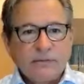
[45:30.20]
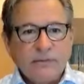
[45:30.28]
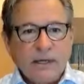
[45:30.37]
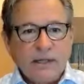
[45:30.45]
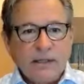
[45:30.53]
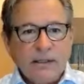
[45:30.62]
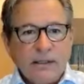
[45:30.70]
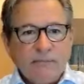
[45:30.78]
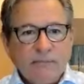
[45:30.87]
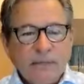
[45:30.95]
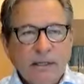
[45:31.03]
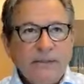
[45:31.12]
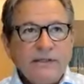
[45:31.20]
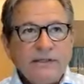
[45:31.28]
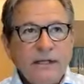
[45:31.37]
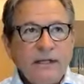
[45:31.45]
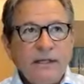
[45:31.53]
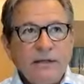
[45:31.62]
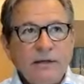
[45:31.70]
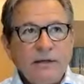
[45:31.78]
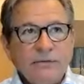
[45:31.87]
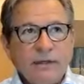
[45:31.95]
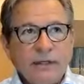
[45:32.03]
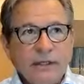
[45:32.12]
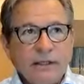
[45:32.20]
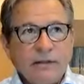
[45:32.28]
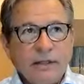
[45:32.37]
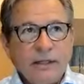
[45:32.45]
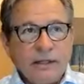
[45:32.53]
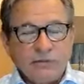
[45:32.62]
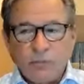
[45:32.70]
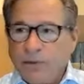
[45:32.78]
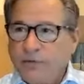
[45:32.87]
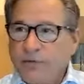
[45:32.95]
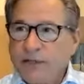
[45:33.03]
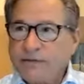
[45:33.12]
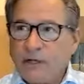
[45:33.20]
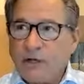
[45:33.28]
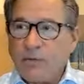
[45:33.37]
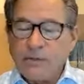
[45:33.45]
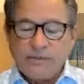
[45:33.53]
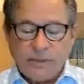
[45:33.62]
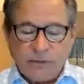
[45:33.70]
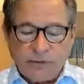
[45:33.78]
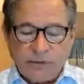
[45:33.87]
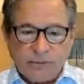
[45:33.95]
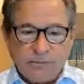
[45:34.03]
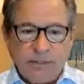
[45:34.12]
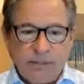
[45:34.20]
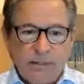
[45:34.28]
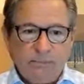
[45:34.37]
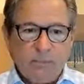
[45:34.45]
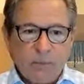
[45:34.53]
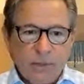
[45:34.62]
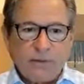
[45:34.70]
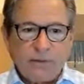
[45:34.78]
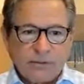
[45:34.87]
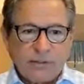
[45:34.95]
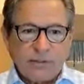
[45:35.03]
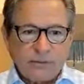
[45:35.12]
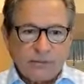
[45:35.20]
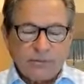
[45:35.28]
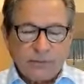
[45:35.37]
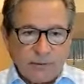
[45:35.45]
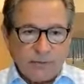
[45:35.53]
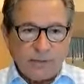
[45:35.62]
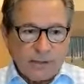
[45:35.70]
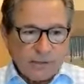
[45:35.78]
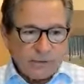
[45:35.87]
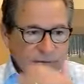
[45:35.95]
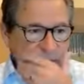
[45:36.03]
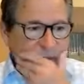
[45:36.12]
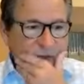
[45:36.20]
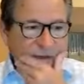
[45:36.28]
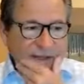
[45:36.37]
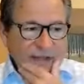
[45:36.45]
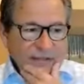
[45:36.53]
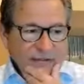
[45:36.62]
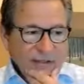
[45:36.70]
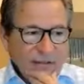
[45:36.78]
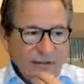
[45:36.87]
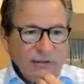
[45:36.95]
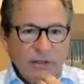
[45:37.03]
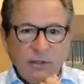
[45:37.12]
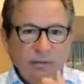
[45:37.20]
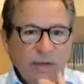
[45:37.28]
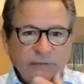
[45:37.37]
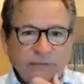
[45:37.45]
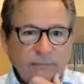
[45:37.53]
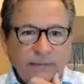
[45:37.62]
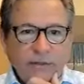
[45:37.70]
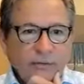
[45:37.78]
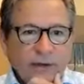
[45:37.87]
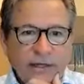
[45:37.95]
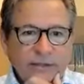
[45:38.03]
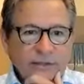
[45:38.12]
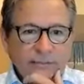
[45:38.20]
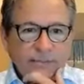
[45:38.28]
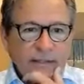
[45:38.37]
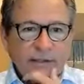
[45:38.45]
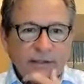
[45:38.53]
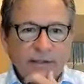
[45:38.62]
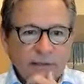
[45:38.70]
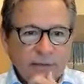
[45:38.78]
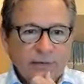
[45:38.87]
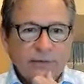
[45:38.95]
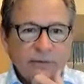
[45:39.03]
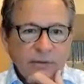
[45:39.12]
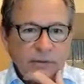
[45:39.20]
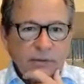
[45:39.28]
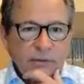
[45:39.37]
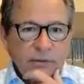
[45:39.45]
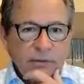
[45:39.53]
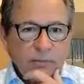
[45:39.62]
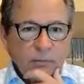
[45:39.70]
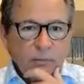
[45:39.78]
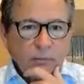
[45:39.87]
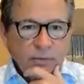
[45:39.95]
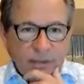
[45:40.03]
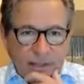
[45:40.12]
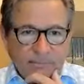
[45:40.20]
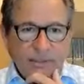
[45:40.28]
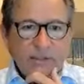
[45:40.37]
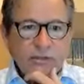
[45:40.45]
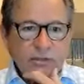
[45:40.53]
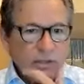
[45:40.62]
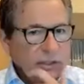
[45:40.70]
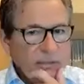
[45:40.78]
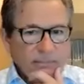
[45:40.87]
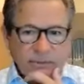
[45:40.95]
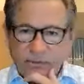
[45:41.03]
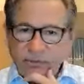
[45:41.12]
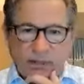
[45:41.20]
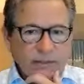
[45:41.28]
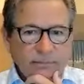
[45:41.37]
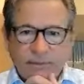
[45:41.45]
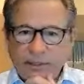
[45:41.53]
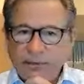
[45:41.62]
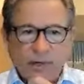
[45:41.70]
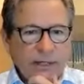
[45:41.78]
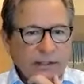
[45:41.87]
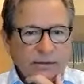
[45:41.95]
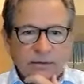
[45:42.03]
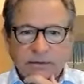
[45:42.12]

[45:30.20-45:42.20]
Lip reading: right? But let me tell you another thing, and this one thing's always encouraged me of what Art told us. He said, look, you don't have to be great to make it here. You got to be good, but you don't have to be great.